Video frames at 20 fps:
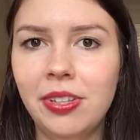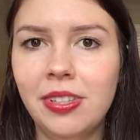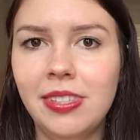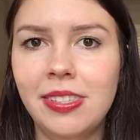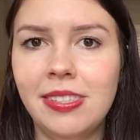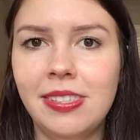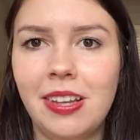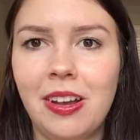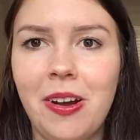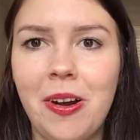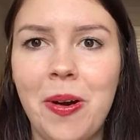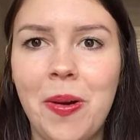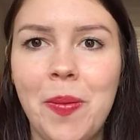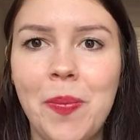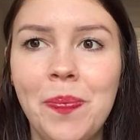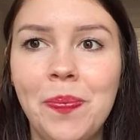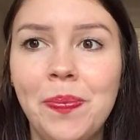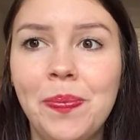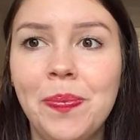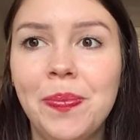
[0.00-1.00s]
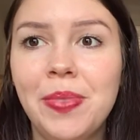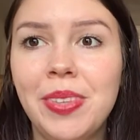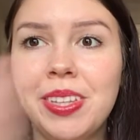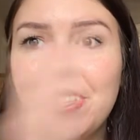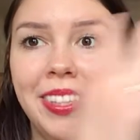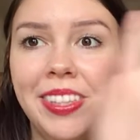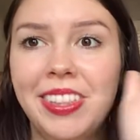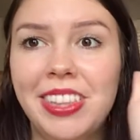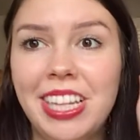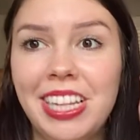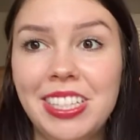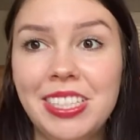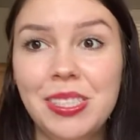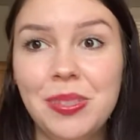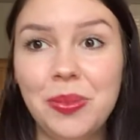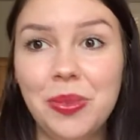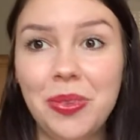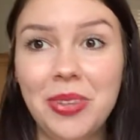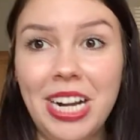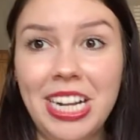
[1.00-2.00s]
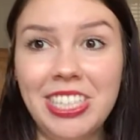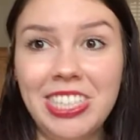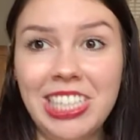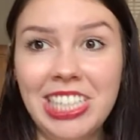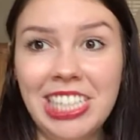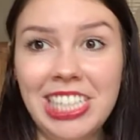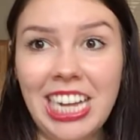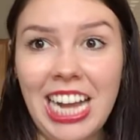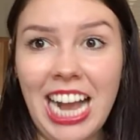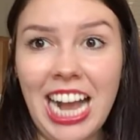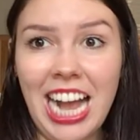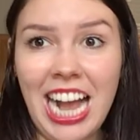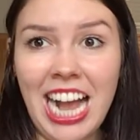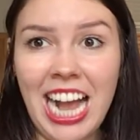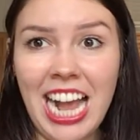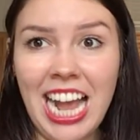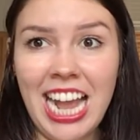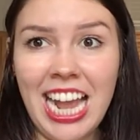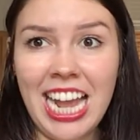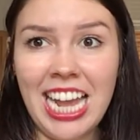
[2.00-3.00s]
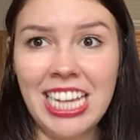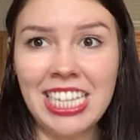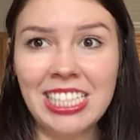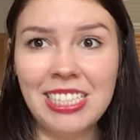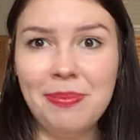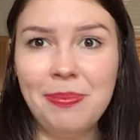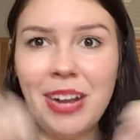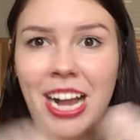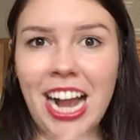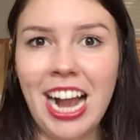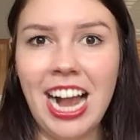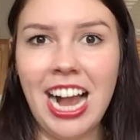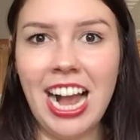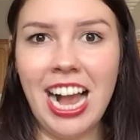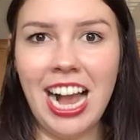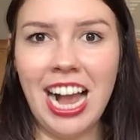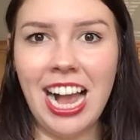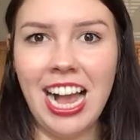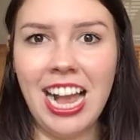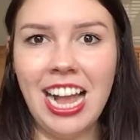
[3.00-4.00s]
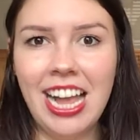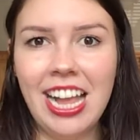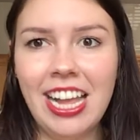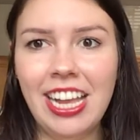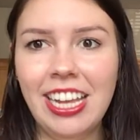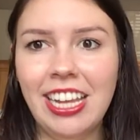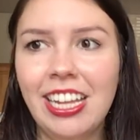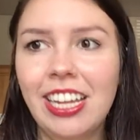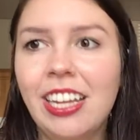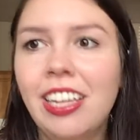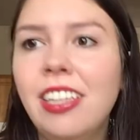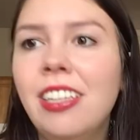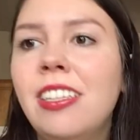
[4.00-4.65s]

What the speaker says: So thanks for watching, guys. Bye.